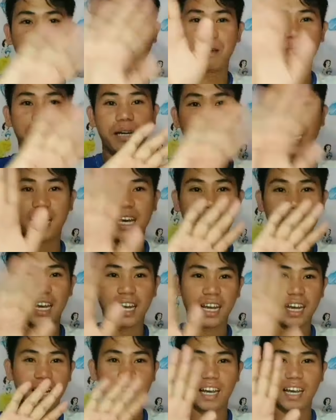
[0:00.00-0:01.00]

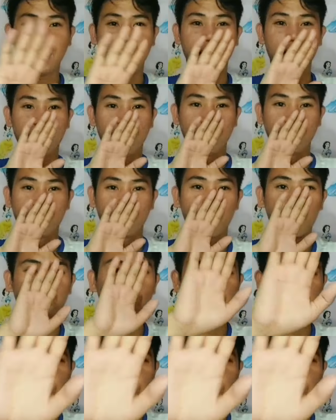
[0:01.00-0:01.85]
Bye-bye.